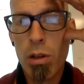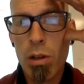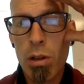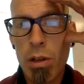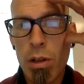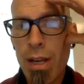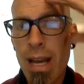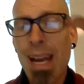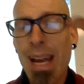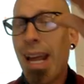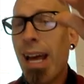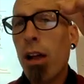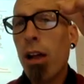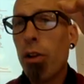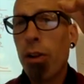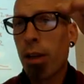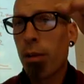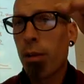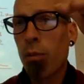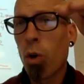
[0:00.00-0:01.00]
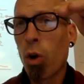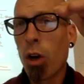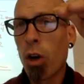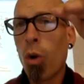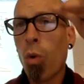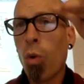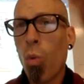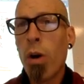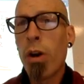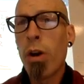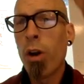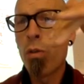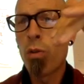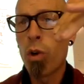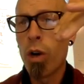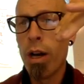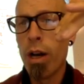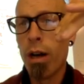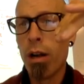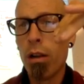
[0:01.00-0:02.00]
not L anymore, 1
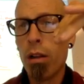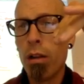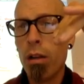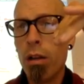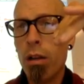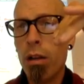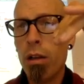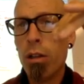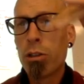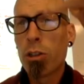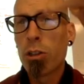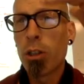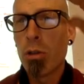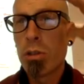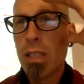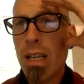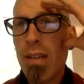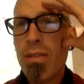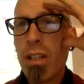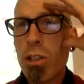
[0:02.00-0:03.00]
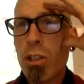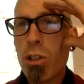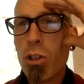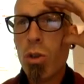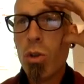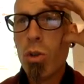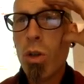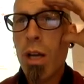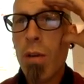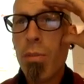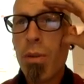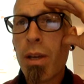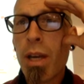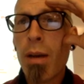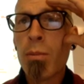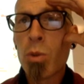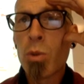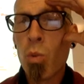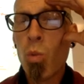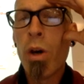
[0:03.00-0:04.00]
over L. So 72
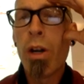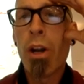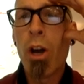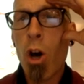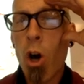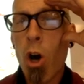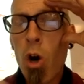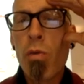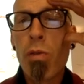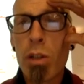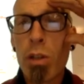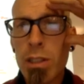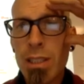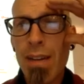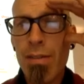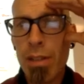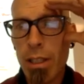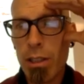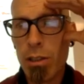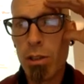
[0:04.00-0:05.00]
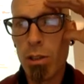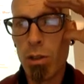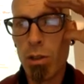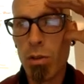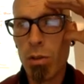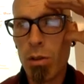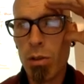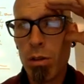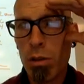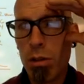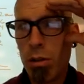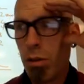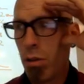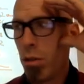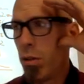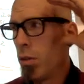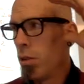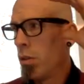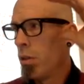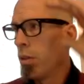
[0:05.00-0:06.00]
becomes 1 over 72.
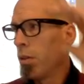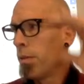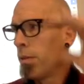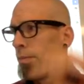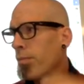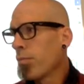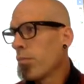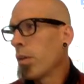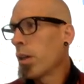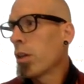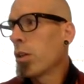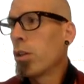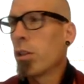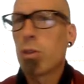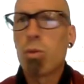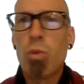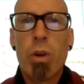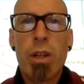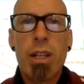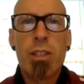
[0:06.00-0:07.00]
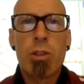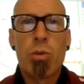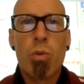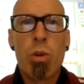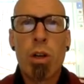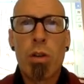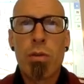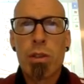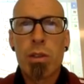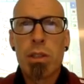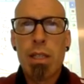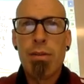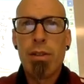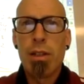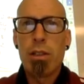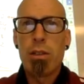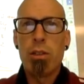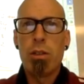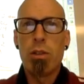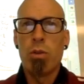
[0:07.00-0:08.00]
My goodness, what is 1 over
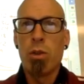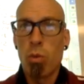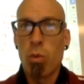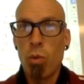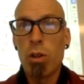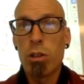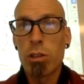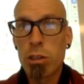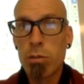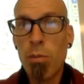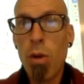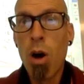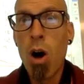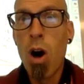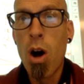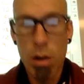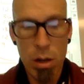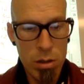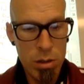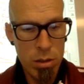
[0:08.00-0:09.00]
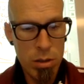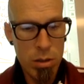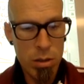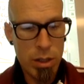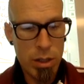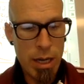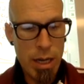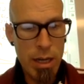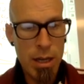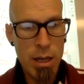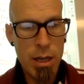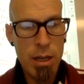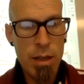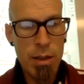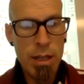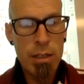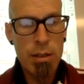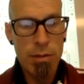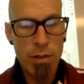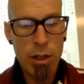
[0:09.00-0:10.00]
72? Well, it's small, okay?
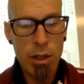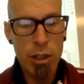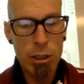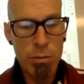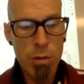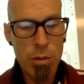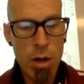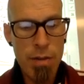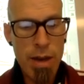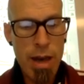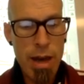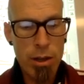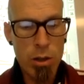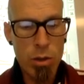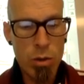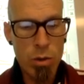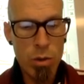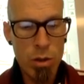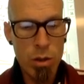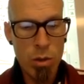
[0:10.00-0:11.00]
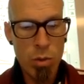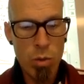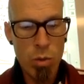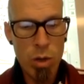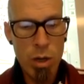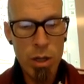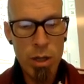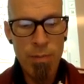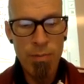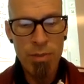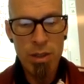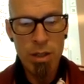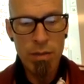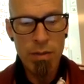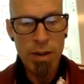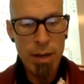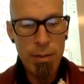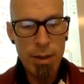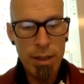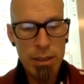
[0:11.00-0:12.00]
That's a very small value. 1
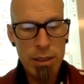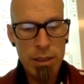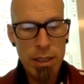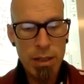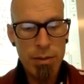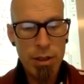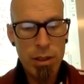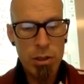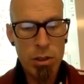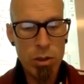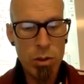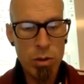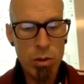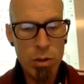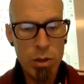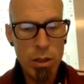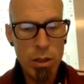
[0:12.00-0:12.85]
divided by 72